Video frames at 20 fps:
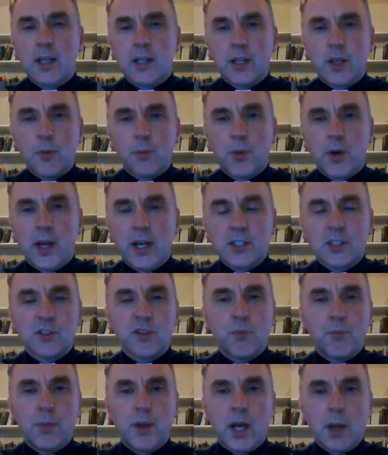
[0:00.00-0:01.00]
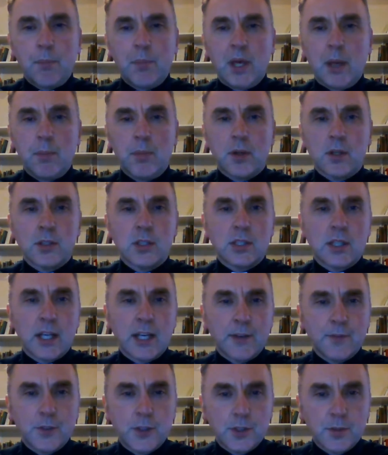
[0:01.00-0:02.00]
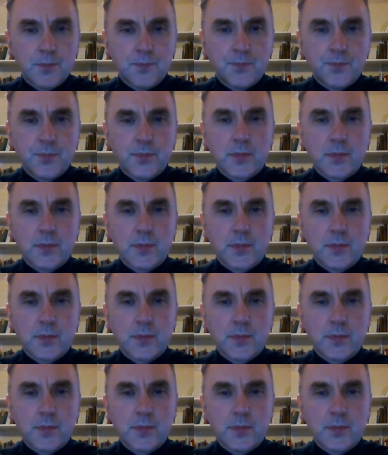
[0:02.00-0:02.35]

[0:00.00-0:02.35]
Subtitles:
and the oppression of black people as slaves.